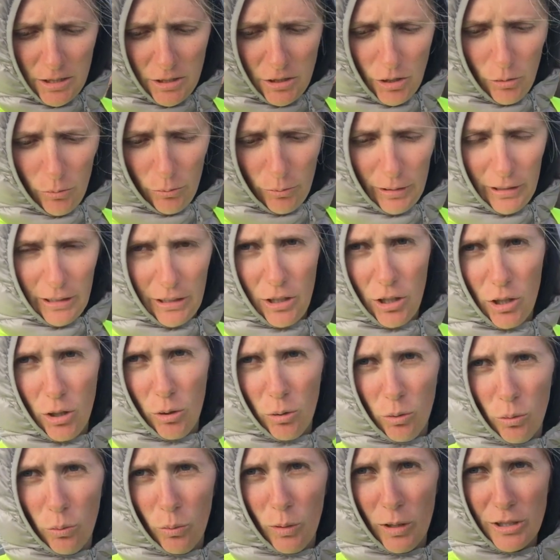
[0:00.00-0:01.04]
Don't really
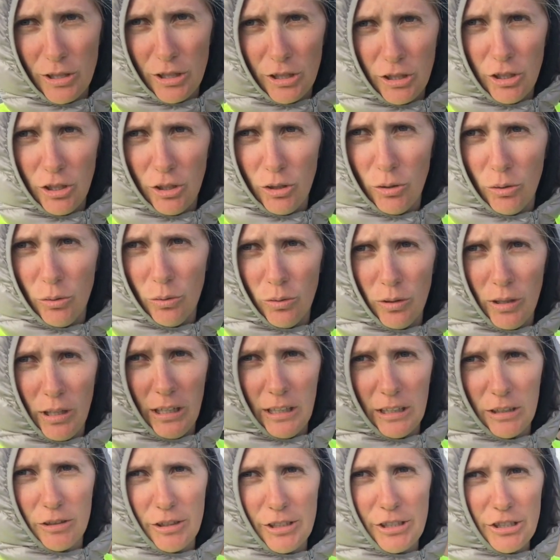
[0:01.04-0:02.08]
know what to do.
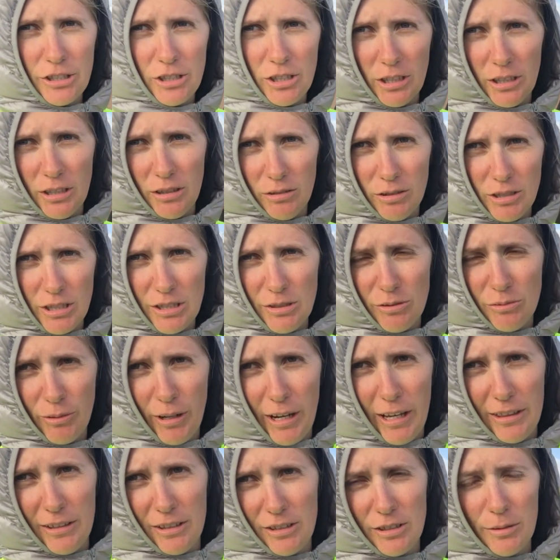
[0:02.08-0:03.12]
Uh, Christian just
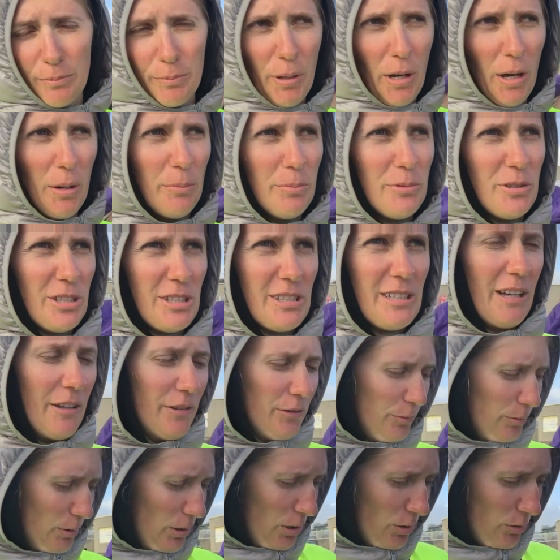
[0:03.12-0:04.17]
ran. There's a pub just down
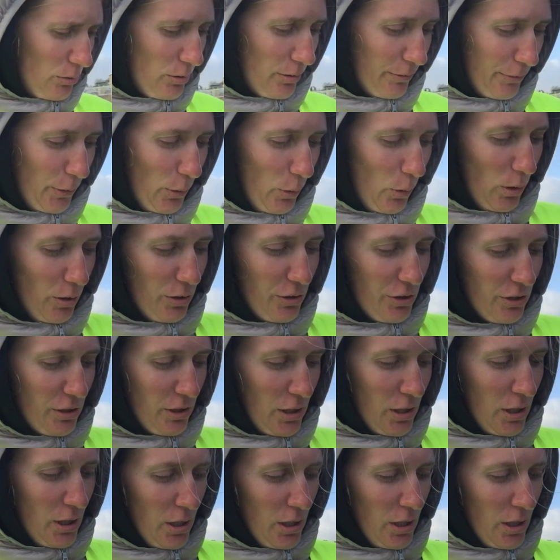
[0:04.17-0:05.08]
the road, of course.